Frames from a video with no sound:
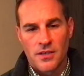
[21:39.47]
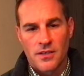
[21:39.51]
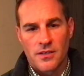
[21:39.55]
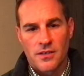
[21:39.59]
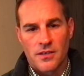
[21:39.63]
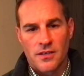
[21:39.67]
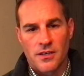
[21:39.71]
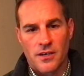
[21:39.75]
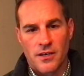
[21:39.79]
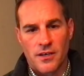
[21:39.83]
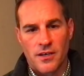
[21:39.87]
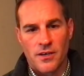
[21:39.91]

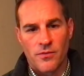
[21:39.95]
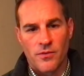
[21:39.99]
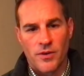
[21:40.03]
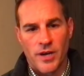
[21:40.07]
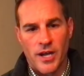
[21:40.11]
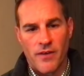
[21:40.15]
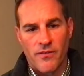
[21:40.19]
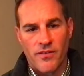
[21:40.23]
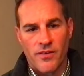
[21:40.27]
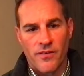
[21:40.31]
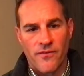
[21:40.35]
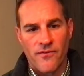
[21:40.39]
We'll
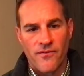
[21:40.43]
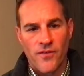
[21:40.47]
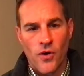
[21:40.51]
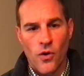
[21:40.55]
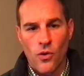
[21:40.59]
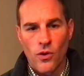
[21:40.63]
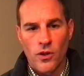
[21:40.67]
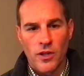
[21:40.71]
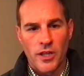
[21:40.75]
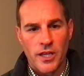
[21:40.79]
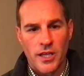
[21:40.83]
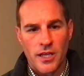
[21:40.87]
have the
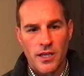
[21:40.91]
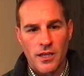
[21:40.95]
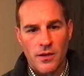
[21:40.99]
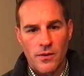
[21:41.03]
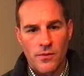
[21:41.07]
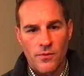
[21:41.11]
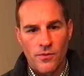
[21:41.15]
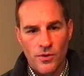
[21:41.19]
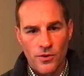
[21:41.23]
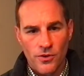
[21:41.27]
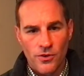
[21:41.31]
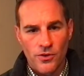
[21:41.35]
bowling
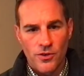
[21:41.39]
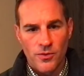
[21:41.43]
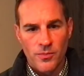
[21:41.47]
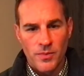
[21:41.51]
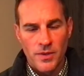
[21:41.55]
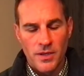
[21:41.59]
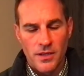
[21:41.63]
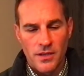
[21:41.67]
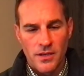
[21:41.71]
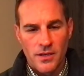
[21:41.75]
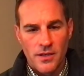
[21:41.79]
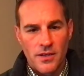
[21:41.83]
room.
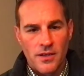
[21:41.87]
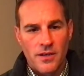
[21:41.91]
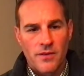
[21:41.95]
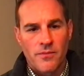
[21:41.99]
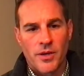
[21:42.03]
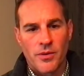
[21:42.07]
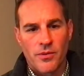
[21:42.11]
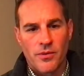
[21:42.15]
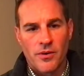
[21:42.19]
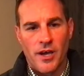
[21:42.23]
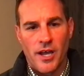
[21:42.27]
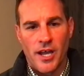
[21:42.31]

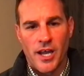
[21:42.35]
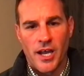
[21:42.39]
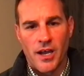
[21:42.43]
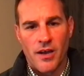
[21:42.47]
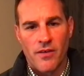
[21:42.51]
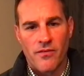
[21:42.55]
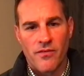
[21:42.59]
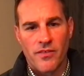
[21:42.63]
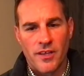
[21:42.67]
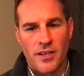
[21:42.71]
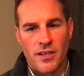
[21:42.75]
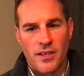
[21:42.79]
We will
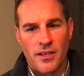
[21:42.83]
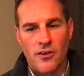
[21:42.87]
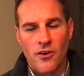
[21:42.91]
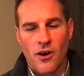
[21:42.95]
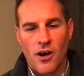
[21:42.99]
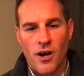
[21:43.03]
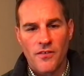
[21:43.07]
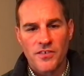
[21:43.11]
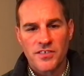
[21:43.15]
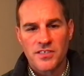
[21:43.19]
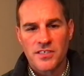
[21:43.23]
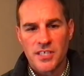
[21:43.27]
have the
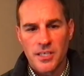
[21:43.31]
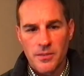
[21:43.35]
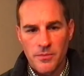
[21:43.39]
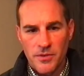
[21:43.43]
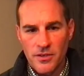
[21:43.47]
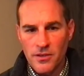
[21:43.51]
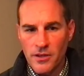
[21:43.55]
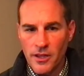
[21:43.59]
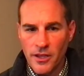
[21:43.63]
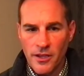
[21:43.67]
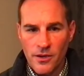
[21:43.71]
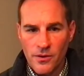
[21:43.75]
golf
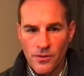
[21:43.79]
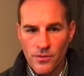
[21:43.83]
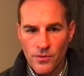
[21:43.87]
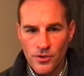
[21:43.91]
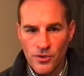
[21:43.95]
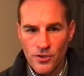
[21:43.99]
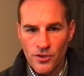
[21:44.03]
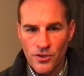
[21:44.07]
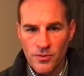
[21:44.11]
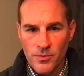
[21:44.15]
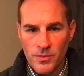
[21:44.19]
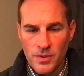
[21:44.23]
simulator
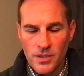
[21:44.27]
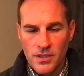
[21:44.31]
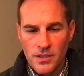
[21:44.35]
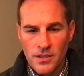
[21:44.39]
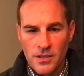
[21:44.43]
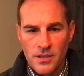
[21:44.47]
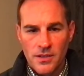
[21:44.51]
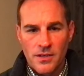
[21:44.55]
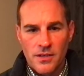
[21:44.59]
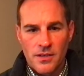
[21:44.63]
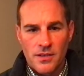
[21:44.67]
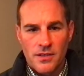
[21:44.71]
room.
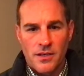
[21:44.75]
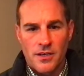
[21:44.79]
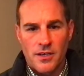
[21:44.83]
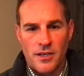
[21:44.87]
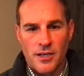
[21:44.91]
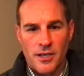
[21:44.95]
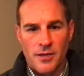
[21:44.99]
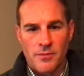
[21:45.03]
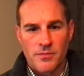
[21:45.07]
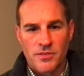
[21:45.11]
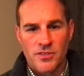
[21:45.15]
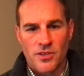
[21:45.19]

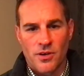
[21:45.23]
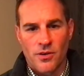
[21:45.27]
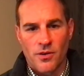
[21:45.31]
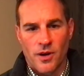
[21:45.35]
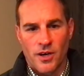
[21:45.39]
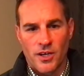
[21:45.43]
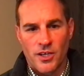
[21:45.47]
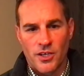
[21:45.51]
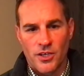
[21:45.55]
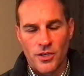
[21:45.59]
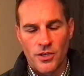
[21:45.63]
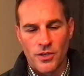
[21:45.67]
So
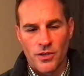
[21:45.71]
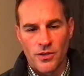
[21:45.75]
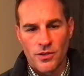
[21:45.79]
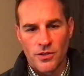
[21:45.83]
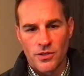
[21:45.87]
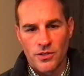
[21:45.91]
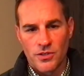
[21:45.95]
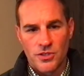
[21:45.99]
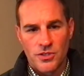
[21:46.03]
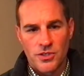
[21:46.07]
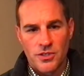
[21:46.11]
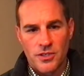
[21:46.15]

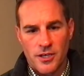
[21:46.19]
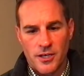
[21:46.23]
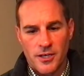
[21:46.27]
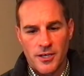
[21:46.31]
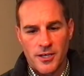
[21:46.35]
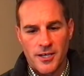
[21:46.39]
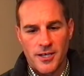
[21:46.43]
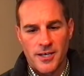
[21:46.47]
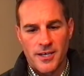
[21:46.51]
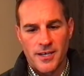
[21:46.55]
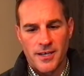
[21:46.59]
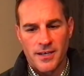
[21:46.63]
huge,
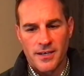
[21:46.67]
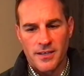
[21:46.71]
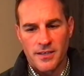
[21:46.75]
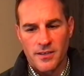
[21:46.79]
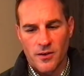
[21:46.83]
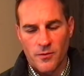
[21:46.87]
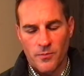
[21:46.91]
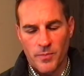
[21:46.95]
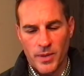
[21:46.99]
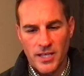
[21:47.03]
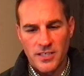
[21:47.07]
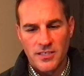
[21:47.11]

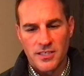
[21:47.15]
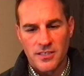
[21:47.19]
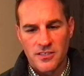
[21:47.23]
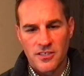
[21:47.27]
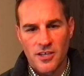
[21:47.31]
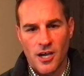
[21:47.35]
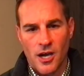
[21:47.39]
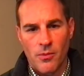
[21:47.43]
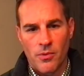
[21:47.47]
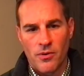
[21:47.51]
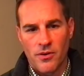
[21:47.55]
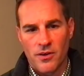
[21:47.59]
basically
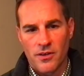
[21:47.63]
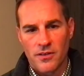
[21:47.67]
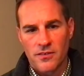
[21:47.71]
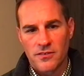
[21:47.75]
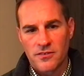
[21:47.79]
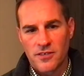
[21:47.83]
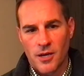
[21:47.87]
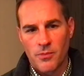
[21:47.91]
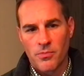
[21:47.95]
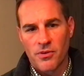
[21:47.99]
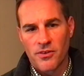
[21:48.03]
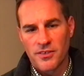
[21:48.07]

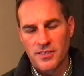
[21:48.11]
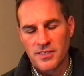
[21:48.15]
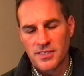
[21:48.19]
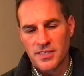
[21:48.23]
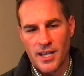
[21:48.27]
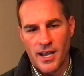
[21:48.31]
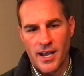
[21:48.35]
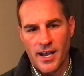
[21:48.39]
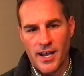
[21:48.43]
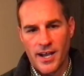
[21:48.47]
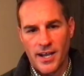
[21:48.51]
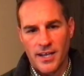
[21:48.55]
double the
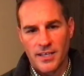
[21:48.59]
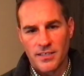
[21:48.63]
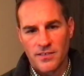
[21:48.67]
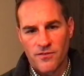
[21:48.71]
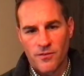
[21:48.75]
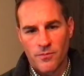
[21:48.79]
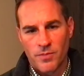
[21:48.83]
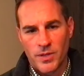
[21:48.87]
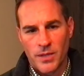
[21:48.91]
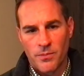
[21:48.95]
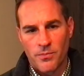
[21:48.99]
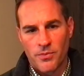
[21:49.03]
size for
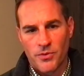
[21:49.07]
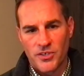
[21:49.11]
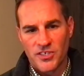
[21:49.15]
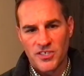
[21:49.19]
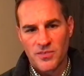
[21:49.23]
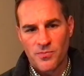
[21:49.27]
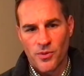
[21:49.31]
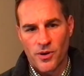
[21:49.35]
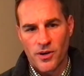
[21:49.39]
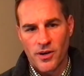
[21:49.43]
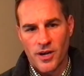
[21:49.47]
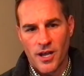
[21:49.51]
people to
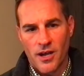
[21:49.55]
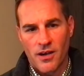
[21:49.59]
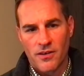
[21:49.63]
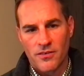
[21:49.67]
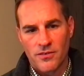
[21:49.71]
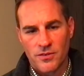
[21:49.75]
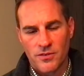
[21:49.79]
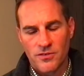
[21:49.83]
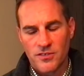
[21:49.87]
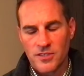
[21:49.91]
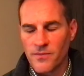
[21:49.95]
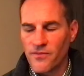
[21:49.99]
spread out and
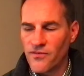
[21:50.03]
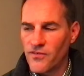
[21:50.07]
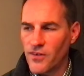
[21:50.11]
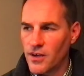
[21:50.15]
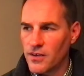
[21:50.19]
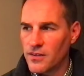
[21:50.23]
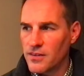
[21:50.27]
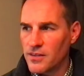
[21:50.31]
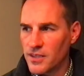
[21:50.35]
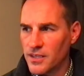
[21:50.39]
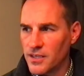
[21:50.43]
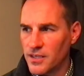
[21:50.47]
do some
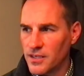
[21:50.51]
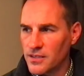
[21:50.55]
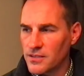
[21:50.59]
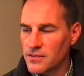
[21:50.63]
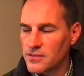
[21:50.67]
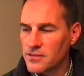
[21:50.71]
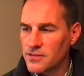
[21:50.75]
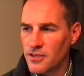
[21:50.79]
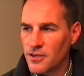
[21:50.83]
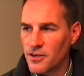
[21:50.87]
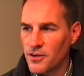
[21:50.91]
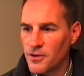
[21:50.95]
fun things.
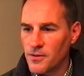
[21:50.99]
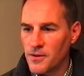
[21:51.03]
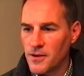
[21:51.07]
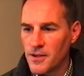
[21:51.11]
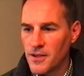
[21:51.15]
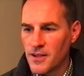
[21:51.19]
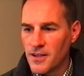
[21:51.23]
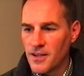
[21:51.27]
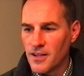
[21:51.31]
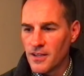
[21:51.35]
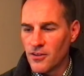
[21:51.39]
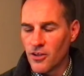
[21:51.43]
So
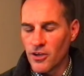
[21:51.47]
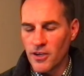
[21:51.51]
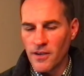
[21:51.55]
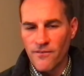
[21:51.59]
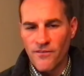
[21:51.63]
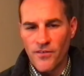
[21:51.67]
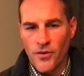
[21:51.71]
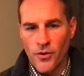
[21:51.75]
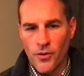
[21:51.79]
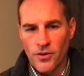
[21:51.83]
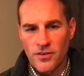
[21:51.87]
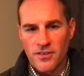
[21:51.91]
looking
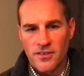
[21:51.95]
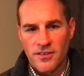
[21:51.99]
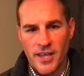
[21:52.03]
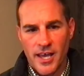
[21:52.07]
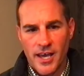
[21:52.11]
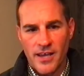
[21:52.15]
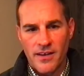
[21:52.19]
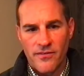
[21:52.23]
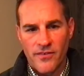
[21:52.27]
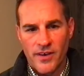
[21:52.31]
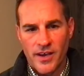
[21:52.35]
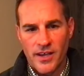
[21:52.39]
forward to
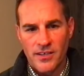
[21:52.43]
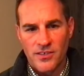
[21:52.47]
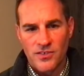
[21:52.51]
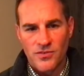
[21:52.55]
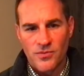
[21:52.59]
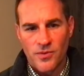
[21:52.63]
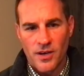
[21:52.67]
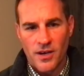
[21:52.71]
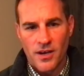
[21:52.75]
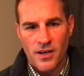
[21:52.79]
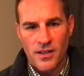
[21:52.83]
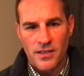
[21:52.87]
that event as
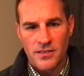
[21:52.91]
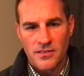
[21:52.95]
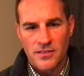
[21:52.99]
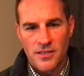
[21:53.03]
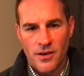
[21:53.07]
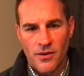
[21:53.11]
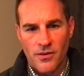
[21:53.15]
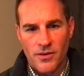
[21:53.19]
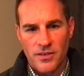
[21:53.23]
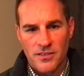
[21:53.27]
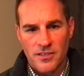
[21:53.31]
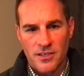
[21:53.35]
well. That's
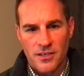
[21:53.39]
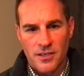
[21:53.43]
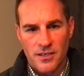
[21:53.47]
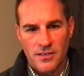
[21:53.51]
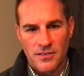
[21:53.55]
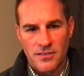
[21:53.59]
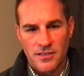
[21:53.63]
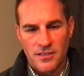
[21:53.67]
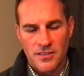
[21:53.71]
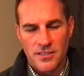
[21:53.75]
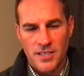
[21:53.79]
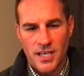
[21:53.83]
always a
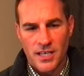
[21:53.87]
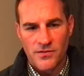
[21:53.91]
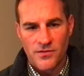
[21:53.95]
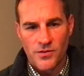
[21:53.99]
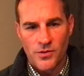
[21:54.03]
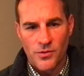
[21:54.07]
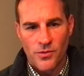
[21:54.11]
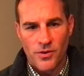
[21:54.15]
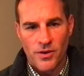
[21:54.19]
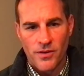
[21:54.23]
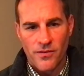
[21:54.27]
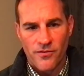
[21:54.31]

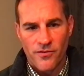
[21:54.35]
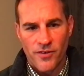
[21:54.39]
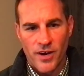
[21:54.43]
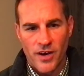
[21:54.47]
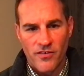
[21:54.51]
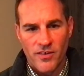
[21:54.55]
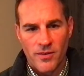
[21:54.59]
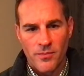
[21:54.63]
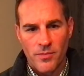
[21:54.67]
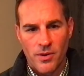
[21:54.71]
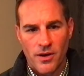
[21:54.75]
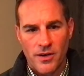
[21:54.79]
successful one for
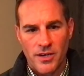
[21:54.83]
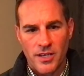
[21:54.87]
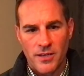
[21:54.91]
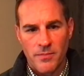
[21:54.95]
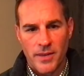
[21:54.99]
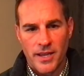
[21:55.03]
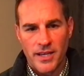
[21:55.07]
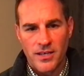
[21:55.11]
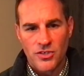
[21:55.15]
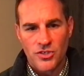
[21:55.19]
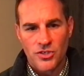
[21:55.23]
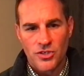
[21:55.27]
everybody.
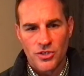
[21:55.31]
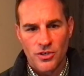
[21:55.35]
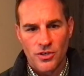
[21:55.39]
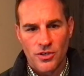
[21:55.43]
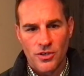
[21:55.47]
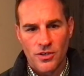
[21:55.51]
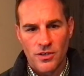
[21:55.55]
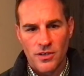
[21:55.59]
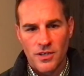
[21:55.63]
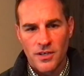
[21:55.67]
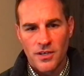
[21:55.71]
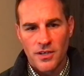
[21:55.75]
Make
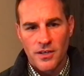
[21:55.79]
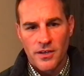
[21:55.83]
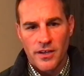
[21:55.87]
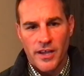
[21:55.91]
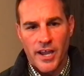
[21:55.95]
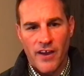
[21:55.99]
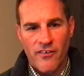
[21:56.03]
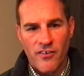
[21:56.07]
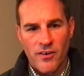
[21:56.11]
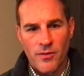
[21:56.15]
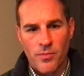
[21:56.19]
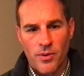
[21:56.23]
sure
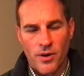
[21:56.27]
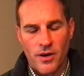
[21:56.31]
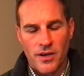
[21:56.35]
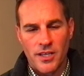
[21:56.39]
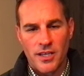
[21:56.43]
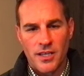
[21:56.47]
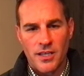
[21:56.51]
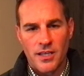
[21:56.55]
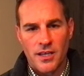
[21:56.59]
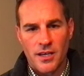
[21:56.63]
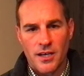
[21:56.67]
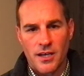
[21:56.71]

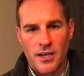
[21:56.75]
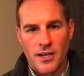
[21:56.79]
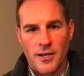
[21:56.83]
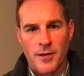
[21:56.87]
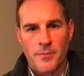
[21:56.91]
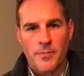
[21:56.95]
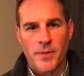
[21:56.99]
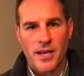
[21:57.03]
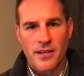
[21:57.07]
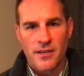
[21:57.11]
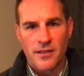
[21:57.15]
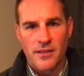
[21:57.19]
everybody
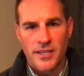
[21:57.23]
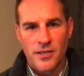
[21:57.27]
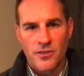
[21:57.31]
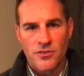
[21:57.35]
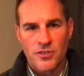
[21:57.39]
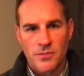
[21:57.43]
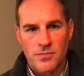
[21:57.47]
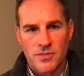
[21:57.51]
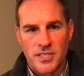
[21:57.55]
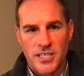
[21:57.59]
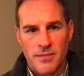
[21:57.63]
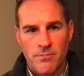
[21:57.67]
on the
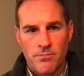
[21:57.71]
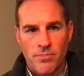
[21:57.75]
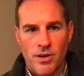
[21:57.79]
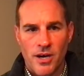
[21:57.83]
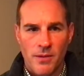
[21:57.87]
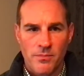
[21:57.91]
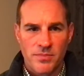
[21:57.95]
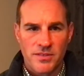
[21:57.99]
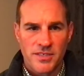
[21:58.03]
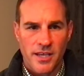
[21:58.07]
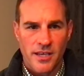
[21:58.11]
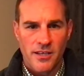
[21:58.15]
leadership team
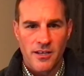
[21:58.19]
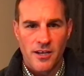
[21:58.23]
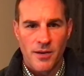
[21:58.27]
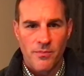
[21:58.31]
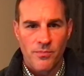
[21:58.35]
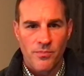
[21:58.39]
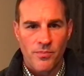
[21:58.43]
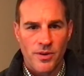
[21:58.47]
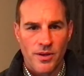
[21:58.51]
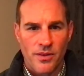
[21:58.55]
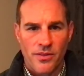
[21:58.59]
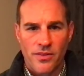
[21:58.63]
pumps that
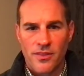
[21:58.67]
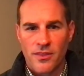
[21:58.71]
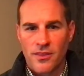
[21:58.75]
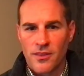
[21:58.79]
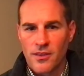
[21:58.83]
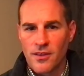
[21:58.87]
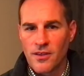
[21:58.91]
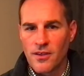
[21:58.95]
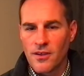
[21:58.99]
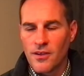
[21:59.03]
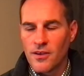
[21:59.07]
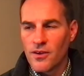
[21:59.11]
up with
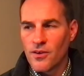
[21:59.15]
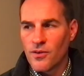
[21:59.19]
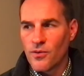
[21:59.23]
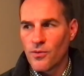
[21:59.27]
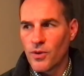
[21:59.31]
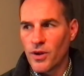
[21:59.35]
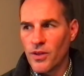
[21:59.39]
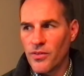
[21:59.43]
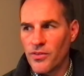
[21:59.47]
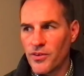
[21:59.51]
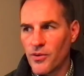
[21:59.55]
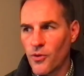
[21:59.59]

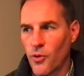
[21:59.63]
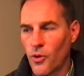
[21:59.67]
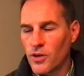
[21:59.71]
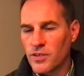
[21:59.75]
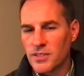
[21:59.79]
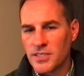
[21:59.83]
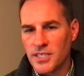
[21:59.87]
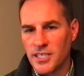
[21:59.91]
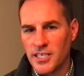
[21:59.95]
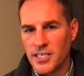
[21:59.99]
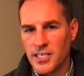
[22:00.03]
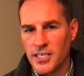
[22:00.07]
your
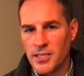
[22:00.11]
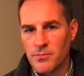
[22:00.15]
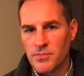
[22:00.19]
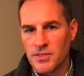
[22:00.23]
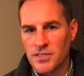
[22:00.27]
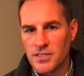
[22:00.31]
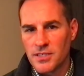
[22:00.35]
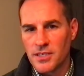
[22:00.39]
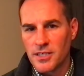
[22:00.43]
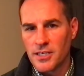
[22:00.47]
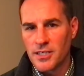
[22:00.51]
teams